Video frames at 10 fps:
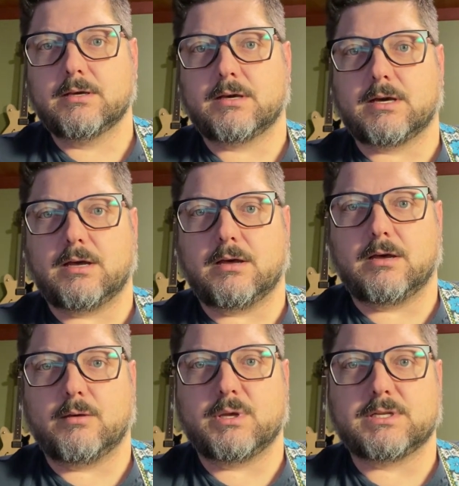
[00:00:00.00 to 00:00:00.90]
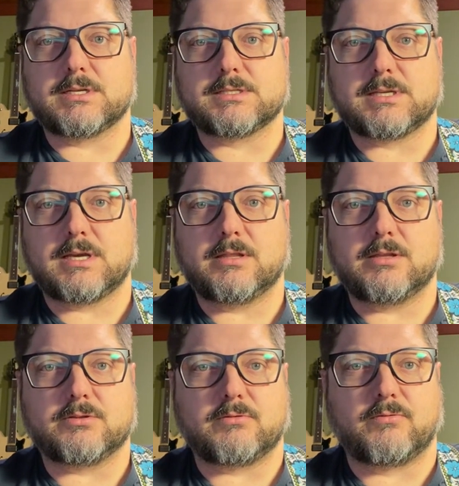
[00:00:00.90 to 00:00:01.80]
It does say
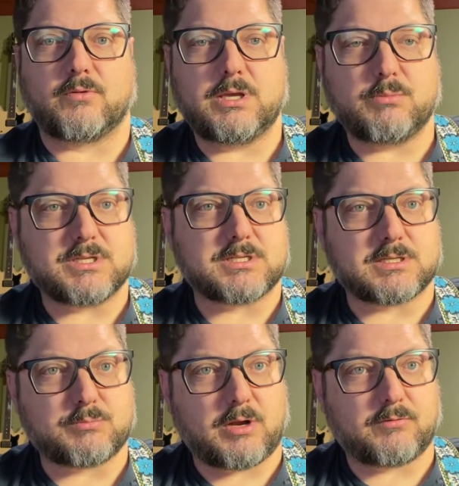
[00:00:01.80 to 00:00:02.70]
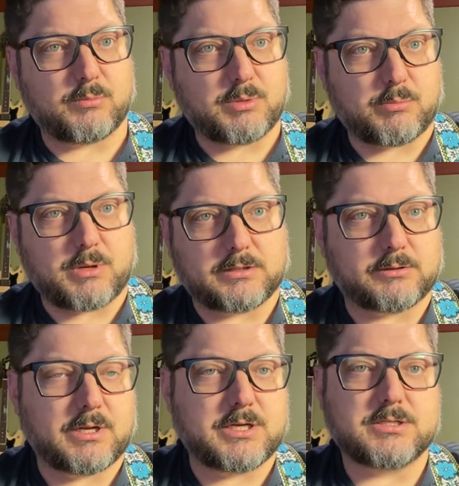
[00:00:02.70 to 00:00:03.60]
they're free, but he's got a spot for PayPal
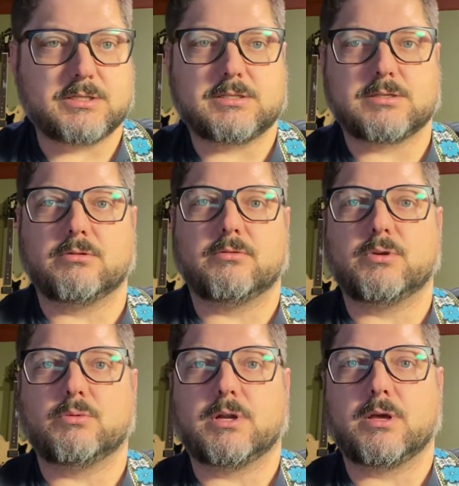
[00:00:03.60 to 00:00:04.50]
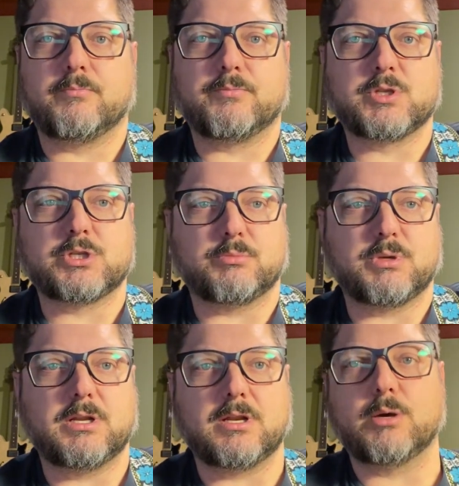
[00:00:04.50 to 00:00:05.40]
donations. So if you want to chip
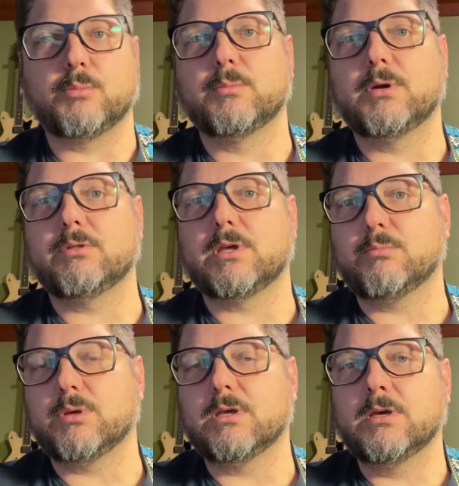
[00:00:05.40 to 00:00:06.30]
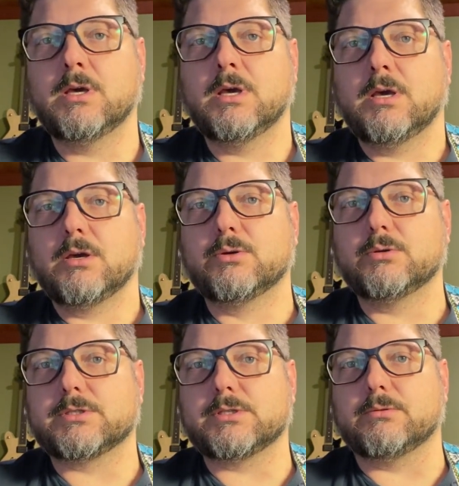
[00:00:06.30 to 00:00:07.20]
in and help him out, that'd be
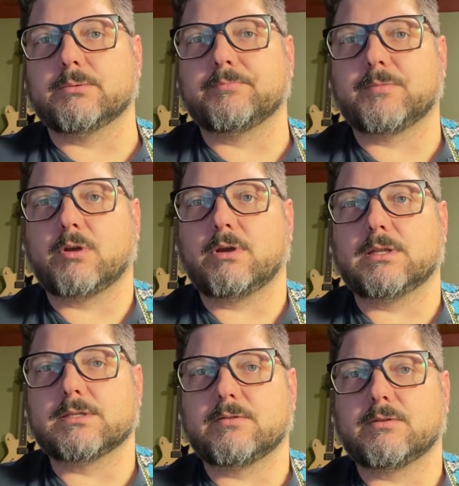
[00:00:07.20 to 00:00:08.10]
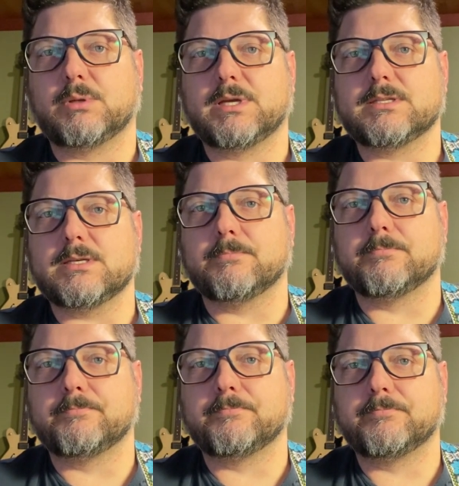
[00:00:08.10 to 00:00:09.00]
cool too. All right, let's give it a play and see.
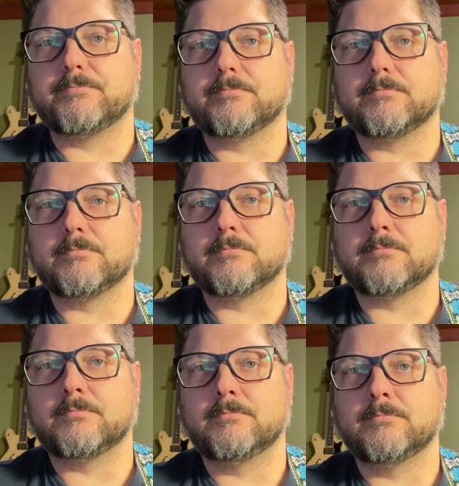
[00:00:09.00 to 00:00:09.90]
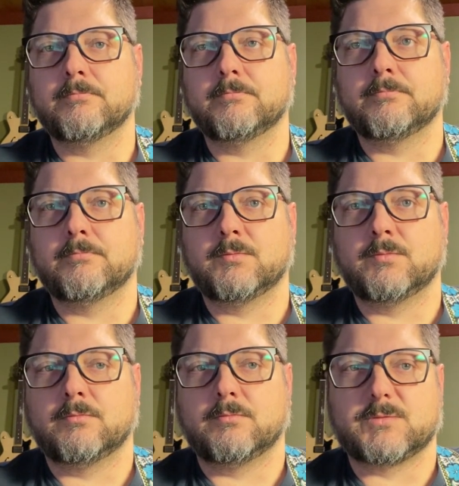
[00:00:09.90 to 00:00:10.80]

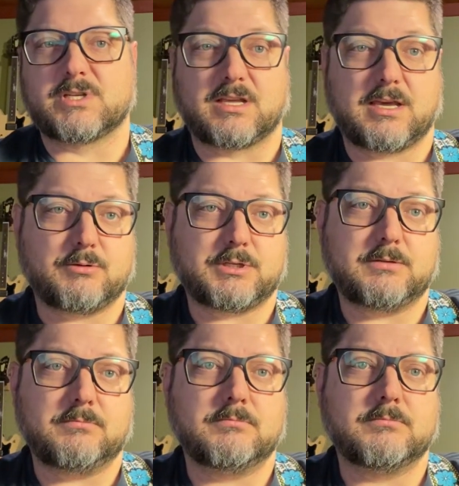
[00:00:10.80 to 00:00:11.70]
It's got a count in.